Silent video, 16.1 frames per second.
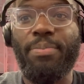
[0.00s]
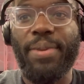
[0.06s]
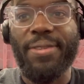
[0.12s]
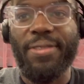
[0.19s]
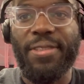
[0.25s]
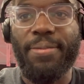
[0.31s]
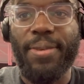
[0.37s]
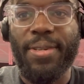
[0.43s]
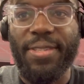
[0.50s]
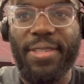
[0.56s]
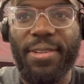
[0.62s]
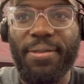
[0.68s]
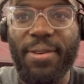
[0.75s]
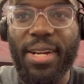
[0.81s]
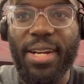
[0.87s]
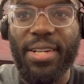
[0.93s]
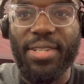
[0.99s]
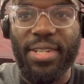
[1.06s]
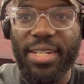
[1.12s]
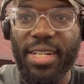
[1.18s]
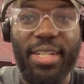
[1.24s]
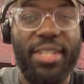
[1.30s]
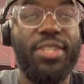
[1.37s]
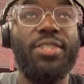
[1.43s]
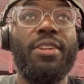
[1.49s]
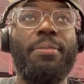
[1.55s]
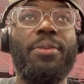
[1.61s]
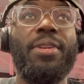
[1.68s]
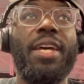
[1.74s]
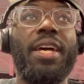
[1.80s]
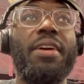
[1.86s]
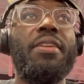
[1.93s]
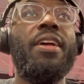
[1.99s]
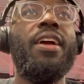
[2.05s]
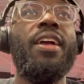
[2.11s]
business months in a while, so I need to just double down,